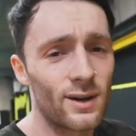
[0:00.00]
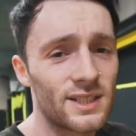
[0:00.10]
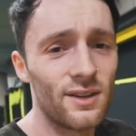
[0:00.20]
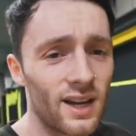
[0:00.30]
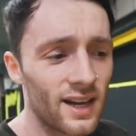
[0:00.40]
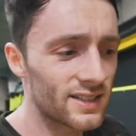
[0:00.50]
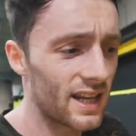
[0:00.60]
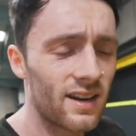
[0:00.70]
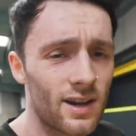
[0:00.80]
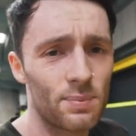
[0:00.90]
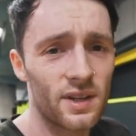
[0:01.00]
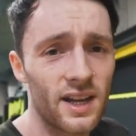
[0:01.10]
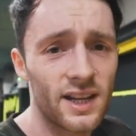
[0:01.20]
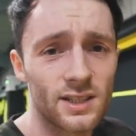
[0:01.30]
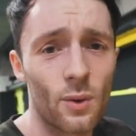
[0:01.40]
and I'll see you guys in a couple of
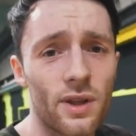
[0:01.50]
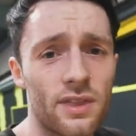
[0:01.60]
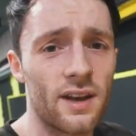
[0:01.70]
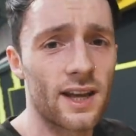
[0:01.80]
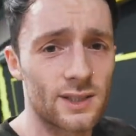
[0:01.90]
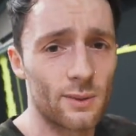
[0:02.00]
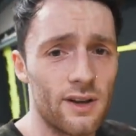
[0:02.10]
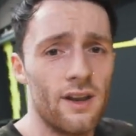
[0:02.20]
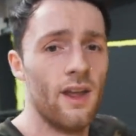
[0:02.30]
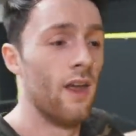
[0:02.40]
days with the next one.